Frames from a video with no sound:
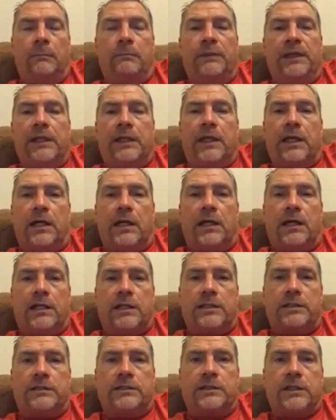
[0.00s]

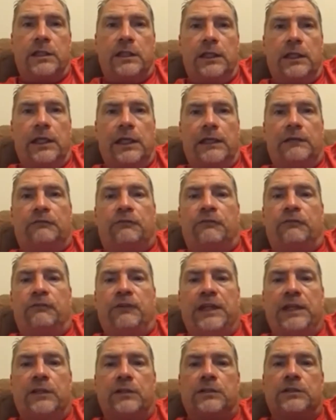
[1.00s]
because it
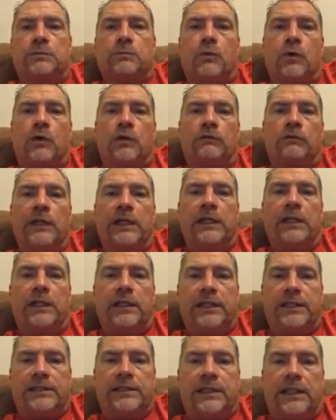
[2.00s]
feels more
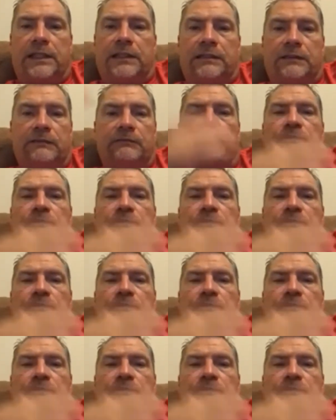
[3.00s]
realistic,